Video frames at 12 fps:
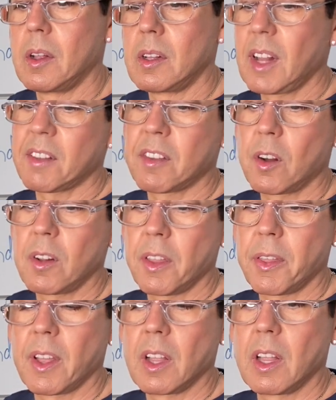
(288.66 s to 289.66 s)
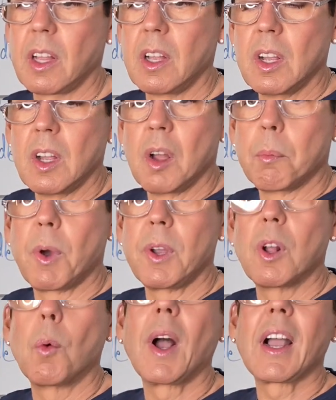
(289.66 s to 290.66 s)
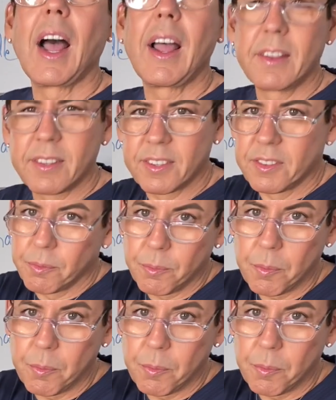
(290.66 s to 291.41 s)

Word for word: That's the only thing. But you know what, guys?